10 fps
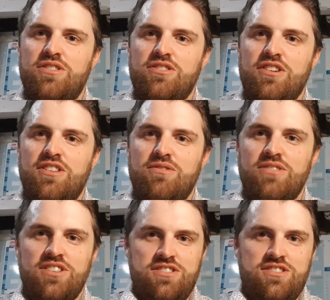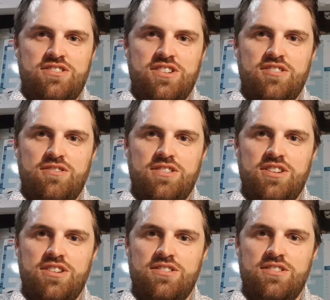There's not a lot of research done on
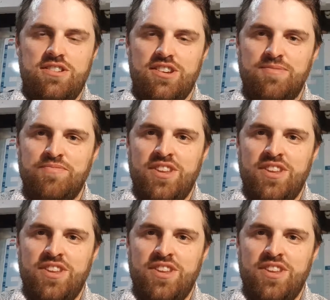the ACC.